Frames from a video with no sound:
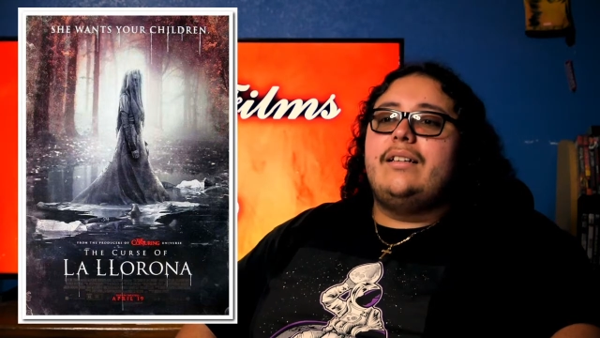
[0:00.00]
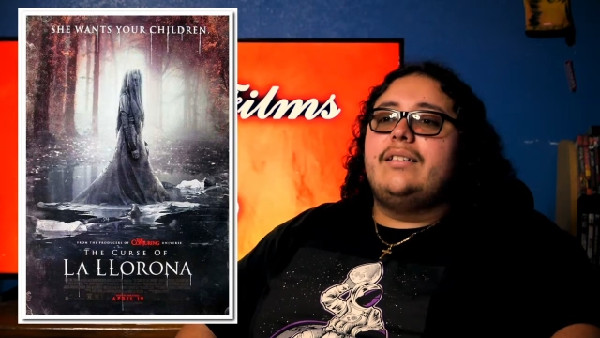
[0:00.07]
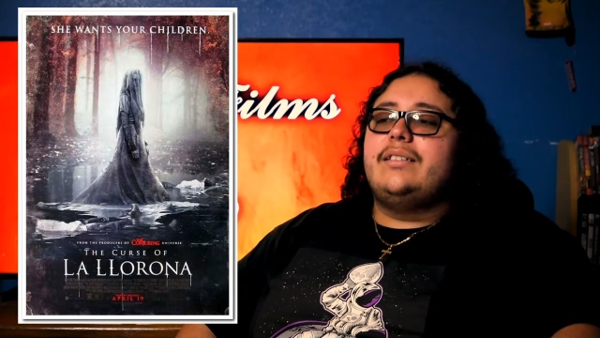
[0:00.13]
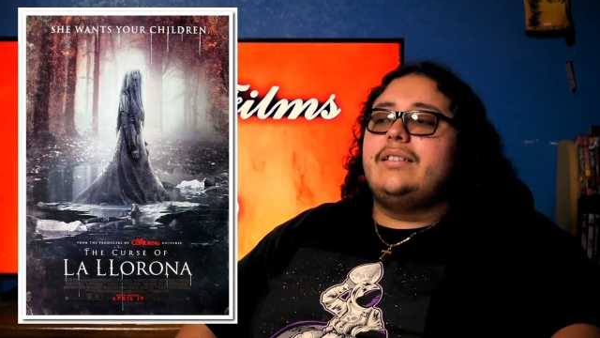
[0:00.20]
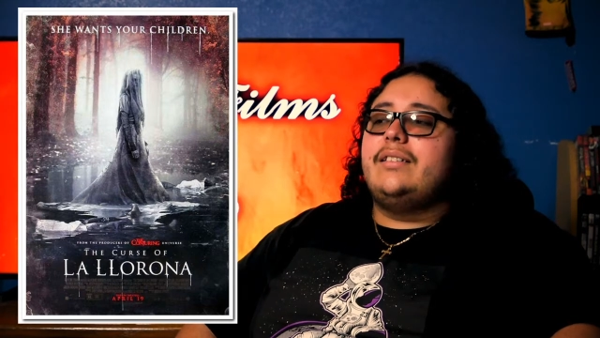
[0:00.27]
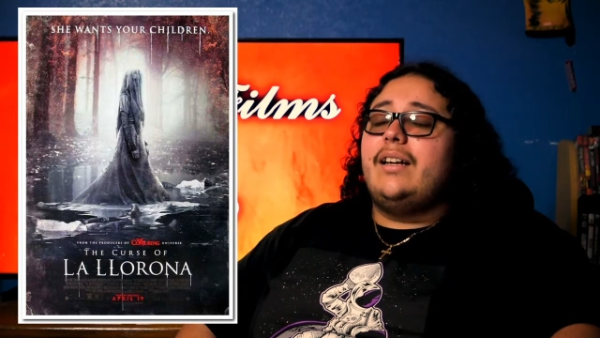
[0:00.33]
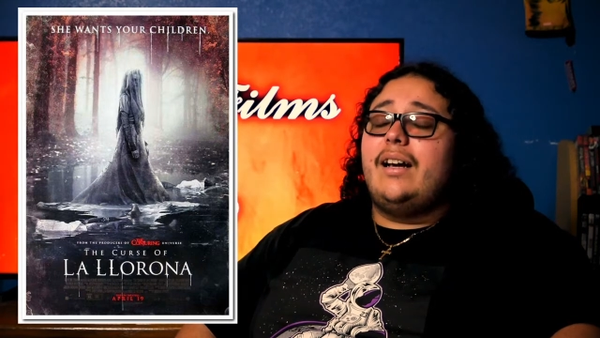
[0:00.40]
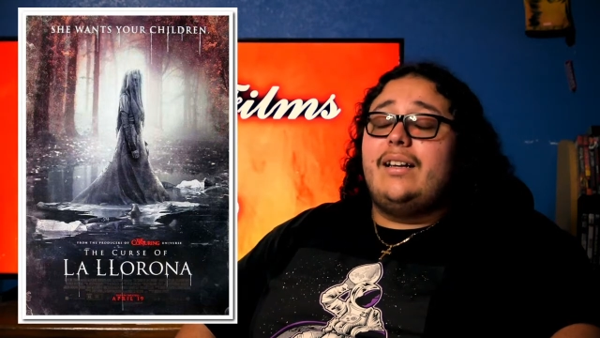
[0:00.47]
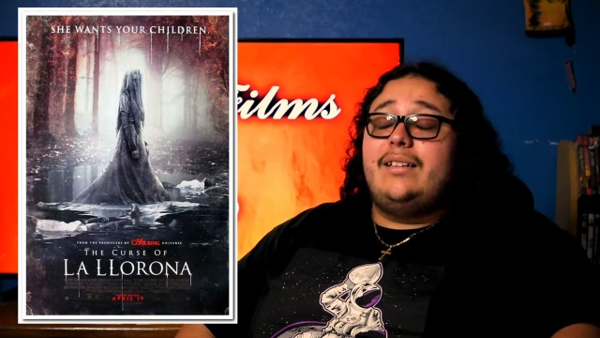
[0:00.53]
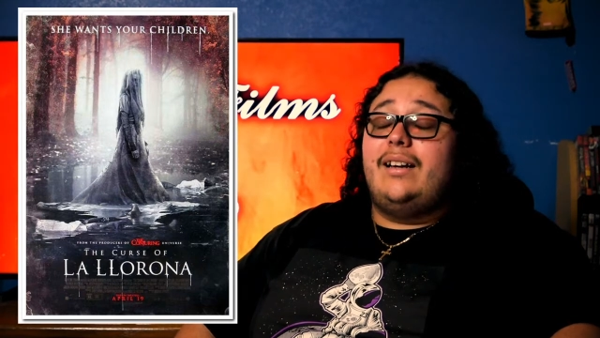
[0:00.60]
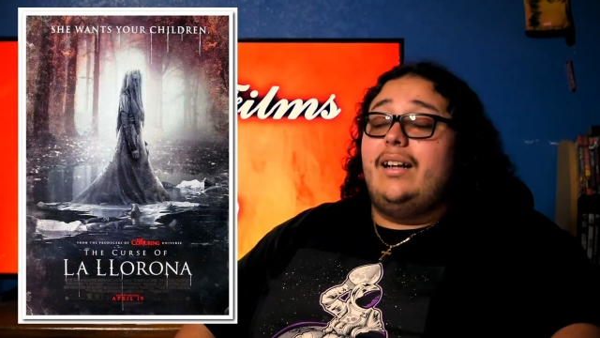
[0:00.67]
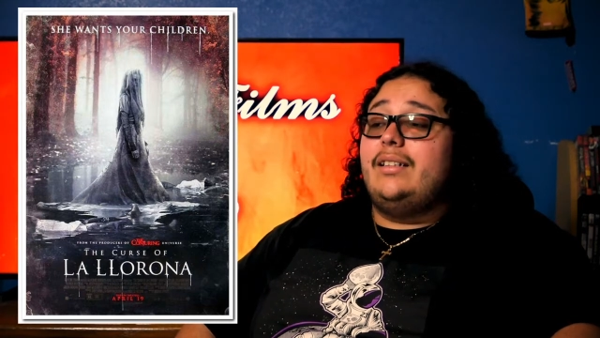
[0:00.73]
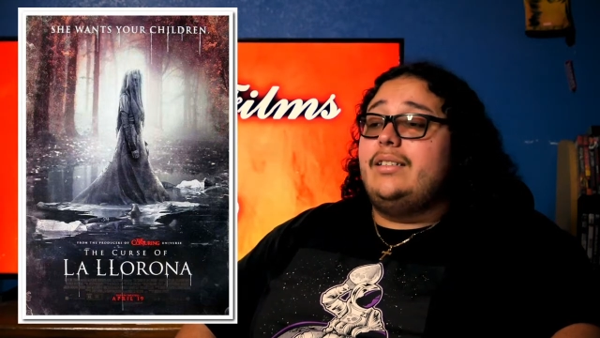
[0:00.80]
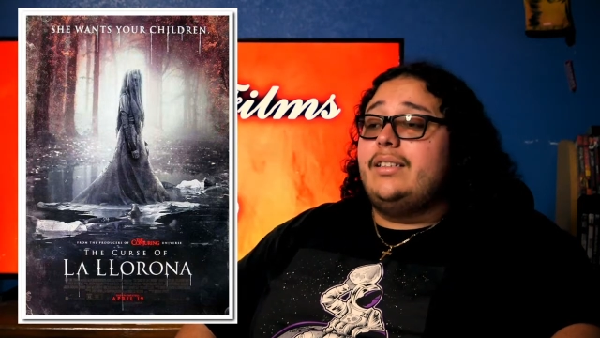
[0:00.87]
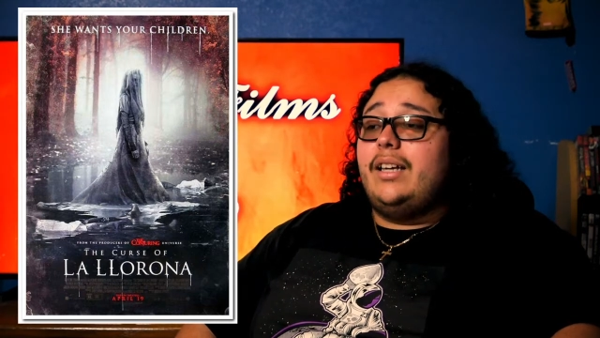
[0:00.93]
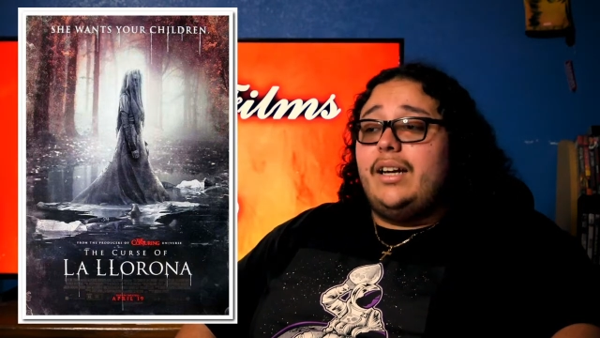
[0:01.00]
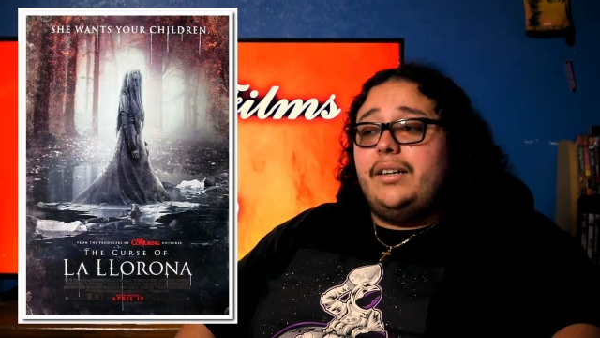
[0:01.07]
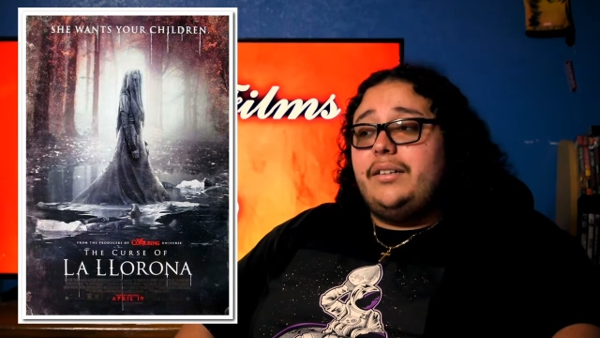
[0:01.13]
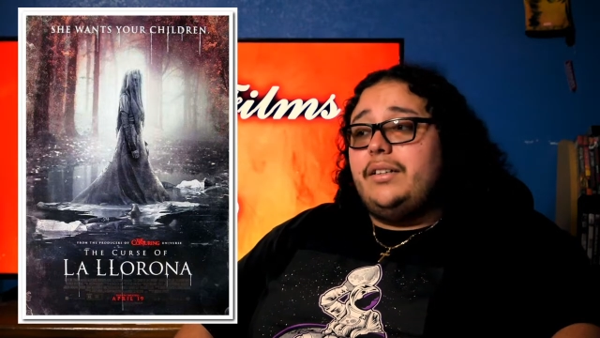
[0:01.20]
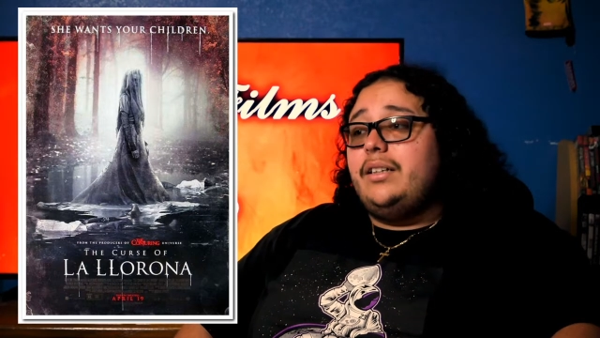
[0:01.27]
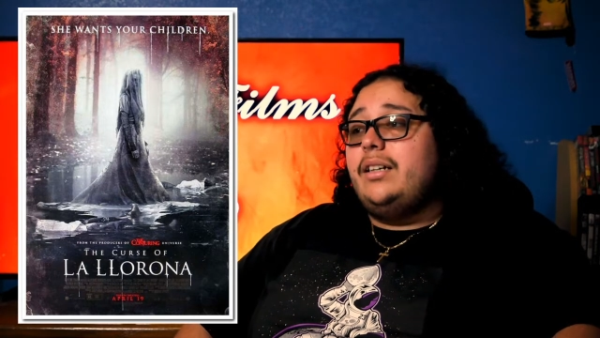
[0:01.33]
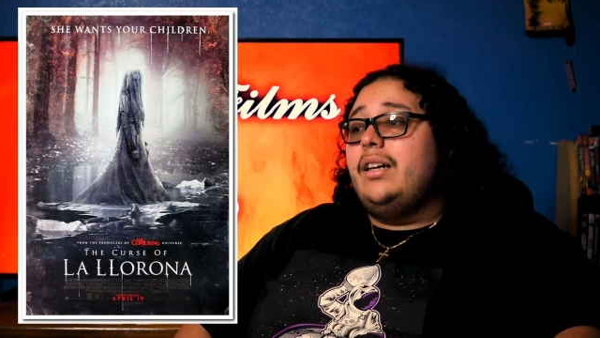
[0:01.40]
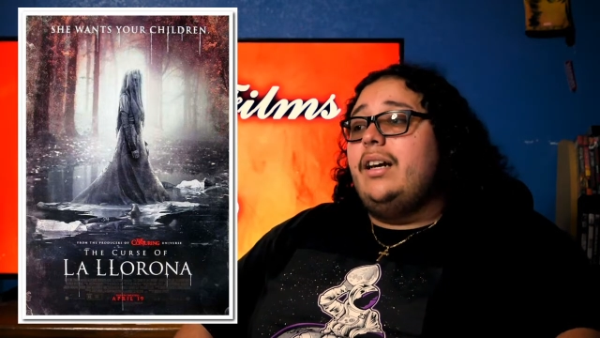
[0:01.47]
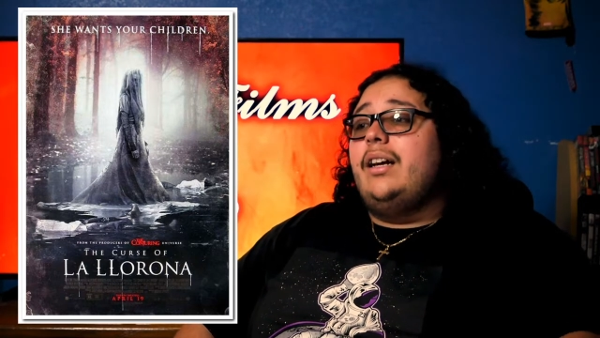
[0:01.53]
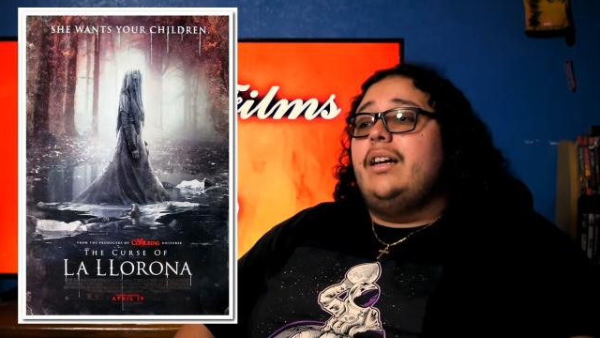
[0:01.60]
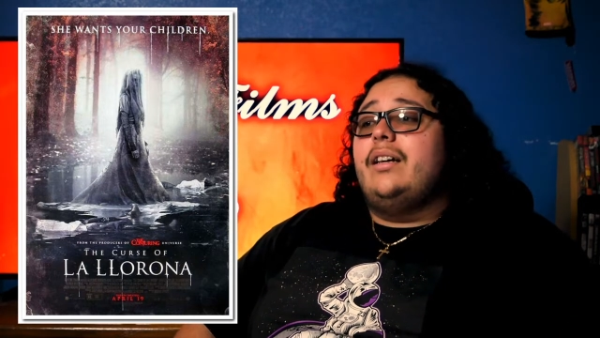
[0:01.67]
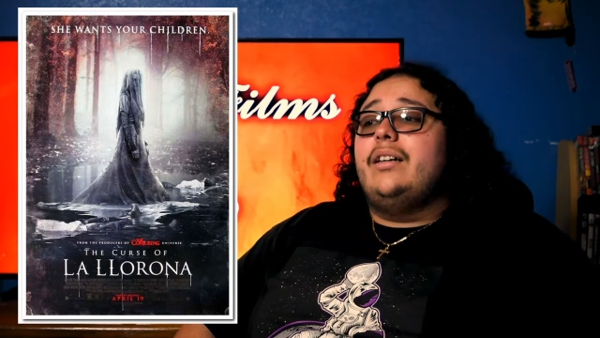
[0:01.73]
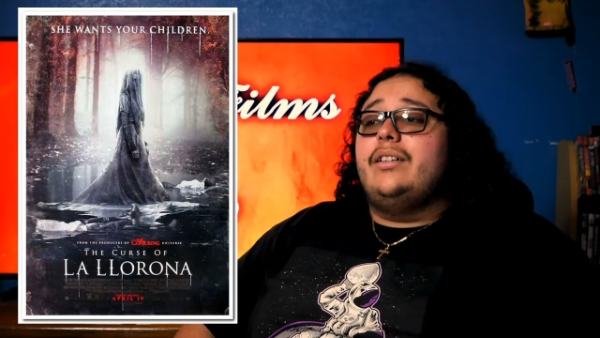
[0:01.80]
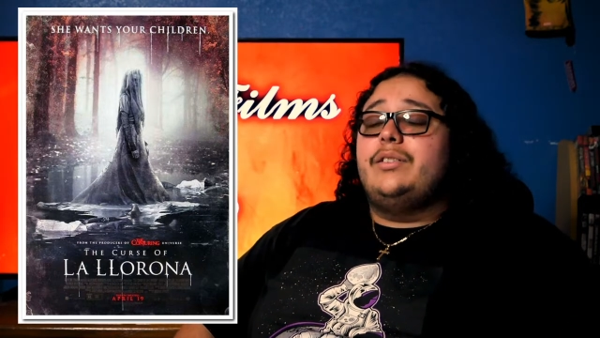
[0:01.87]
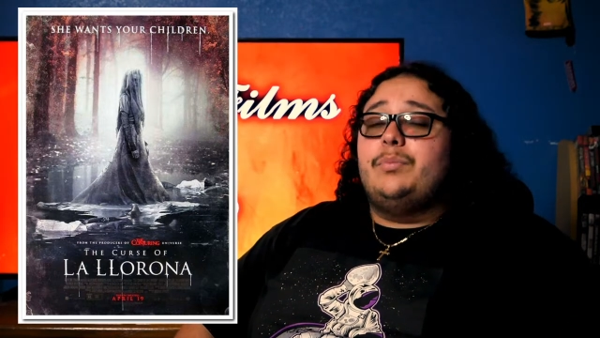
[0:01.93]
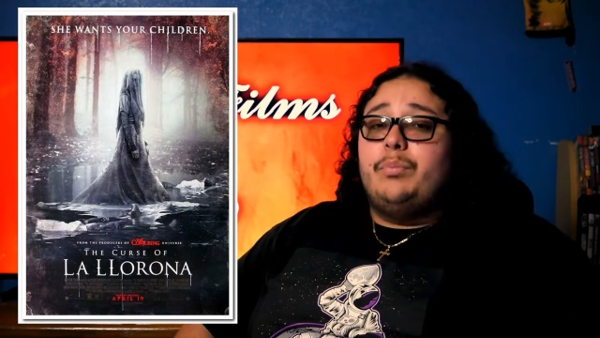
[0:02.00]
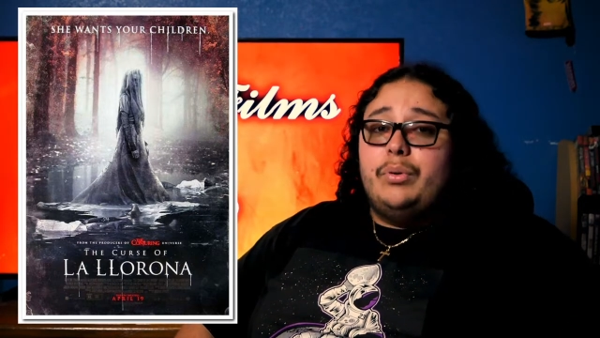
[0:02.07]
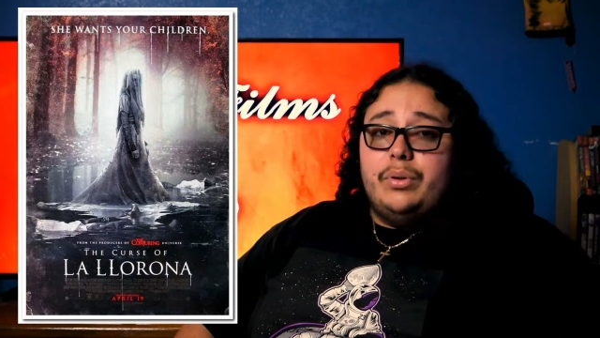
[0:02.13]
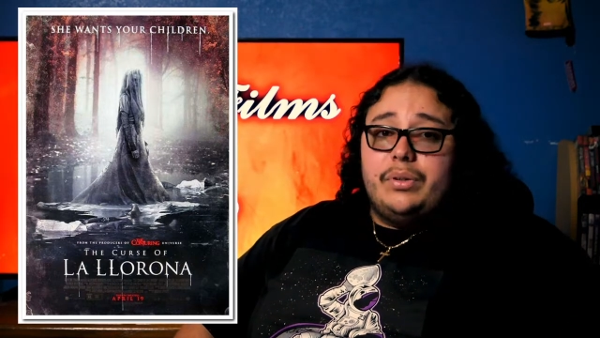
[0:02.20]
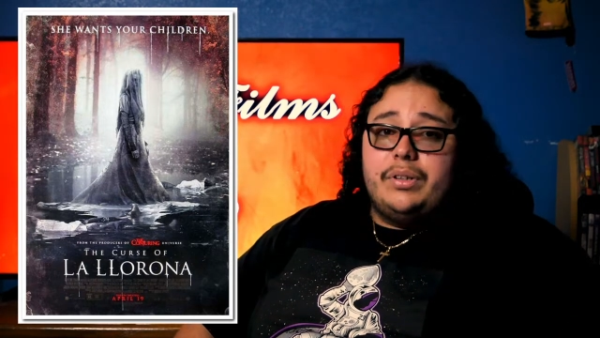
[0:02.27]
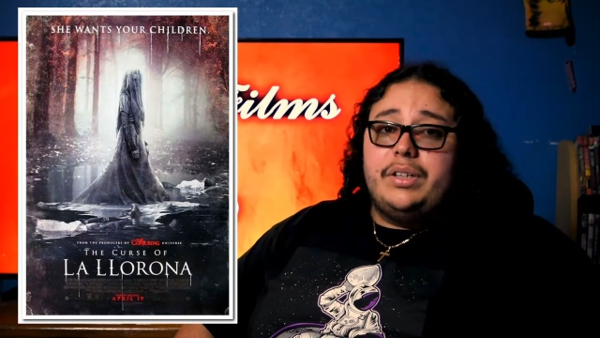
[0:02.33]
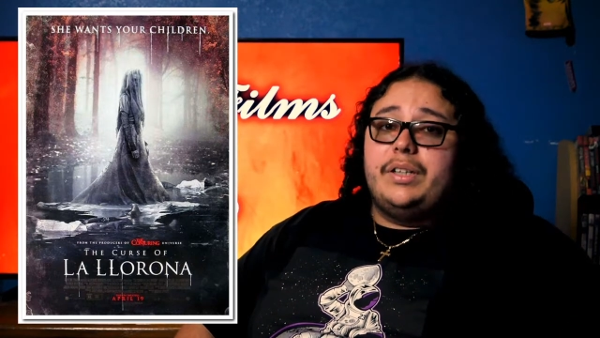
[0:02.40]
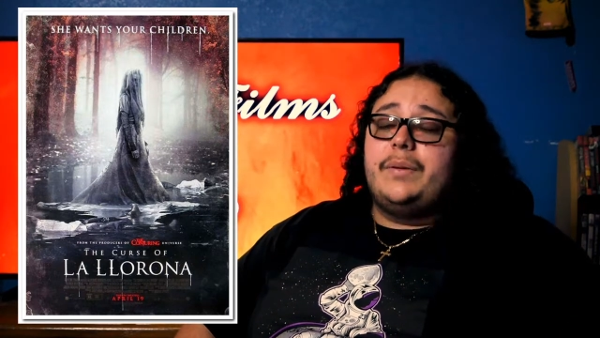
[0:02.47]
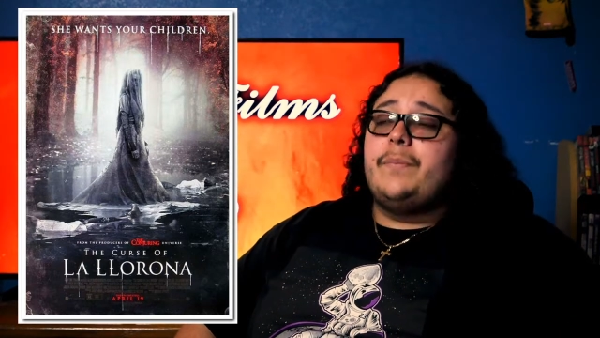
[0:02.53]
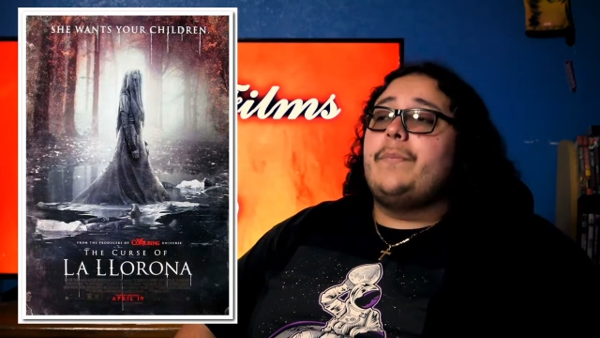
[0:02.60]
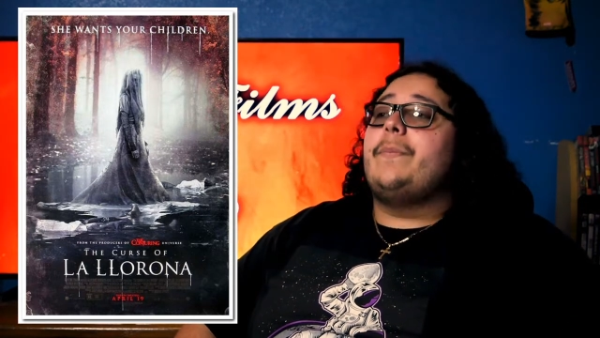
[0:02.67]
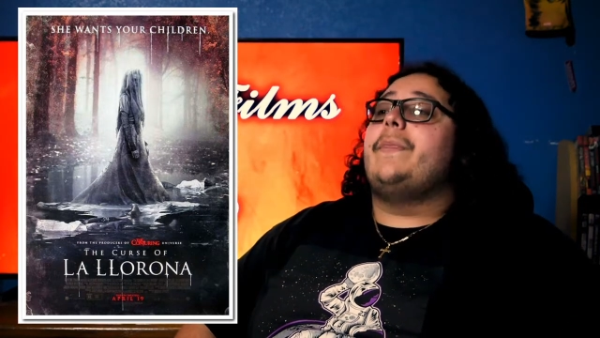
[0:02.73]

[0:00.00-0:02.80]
It's not scary. It's boring.